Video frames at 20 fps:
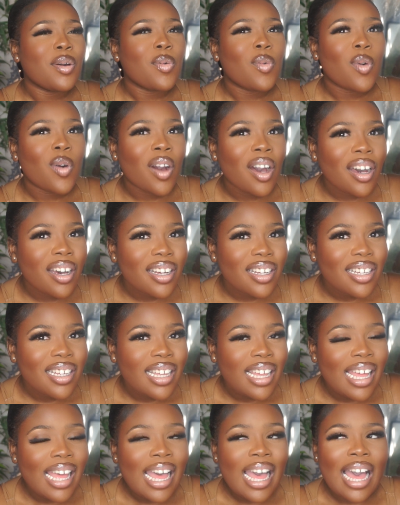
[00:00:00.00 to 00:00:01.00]
What?
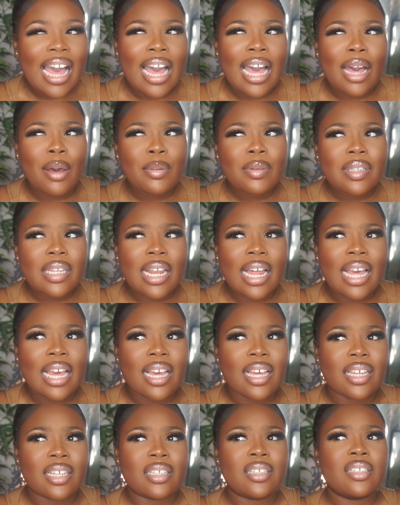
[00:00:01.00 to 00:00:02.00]
I was
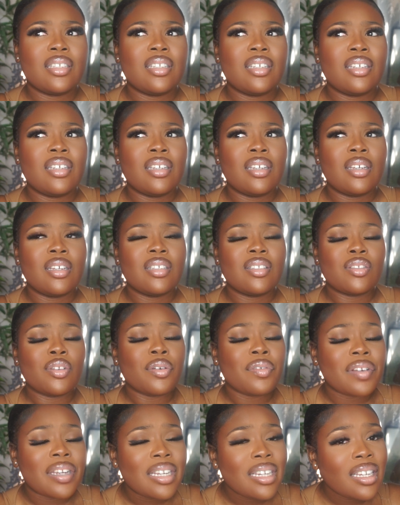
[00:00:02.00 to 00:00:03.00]
like,
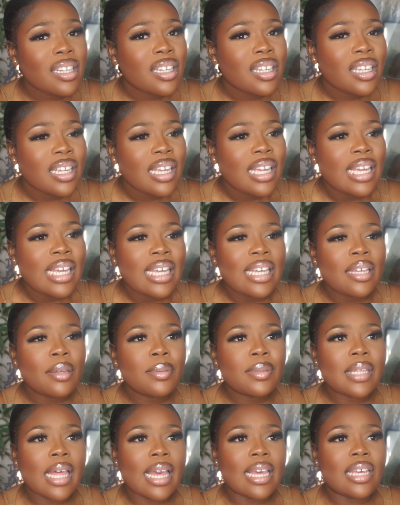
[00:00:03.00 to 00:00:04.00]
sorry? He
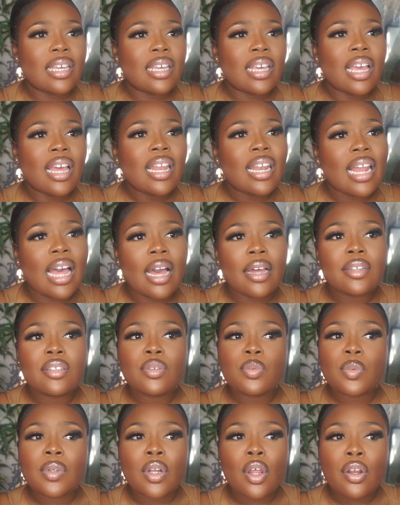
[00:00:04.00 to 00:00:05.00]
was like, yeah, like, I
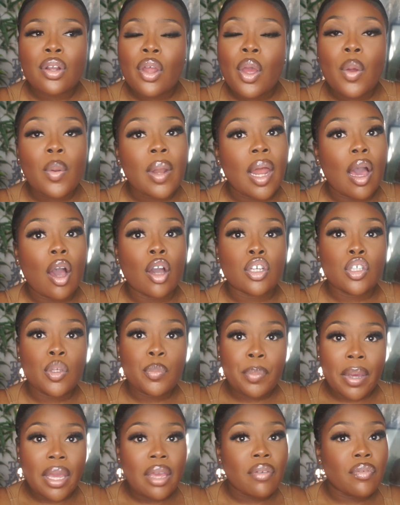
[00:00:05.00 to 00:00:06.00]
just want to know, like, are
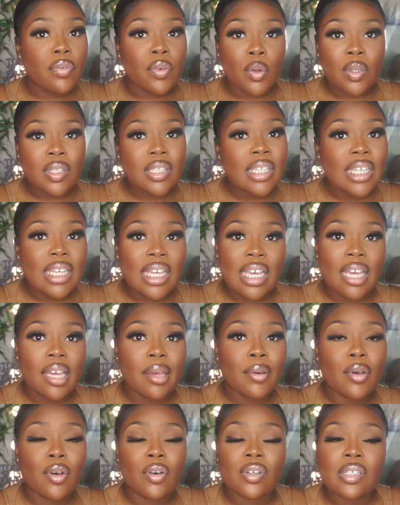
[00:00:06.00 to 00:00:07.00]
you paying for your
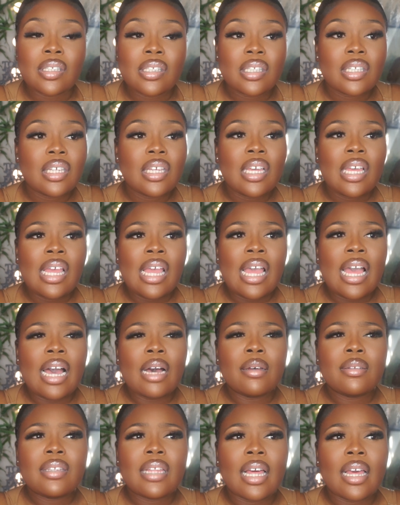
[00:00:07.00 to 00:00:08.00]
ticket? Because
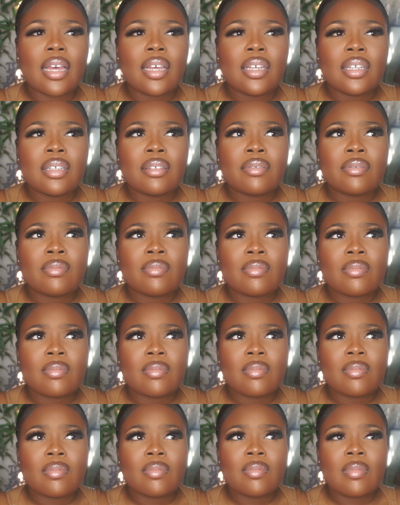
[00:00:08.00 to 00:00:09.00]
I was like,
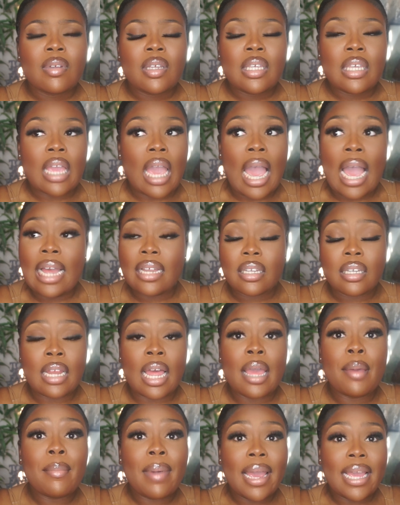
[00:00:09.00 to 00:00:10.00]

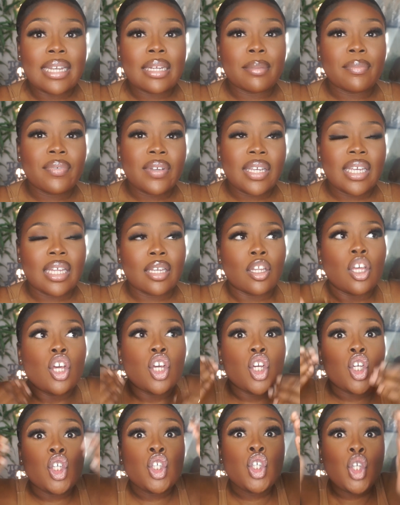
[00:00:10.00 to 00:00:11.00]
like, in my head I'm thinking,
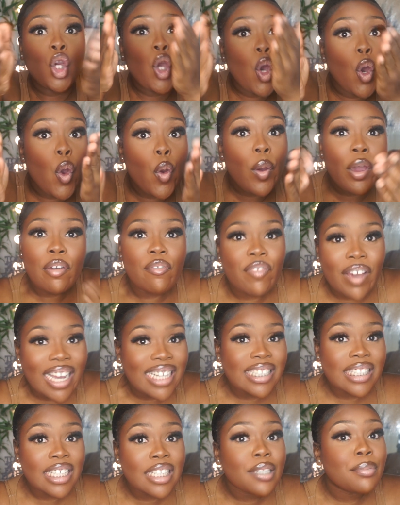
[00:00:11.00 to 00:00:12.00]
you
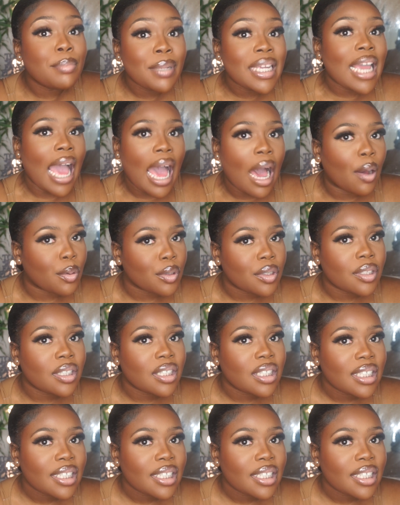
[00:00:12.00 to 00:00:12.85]
invited me out.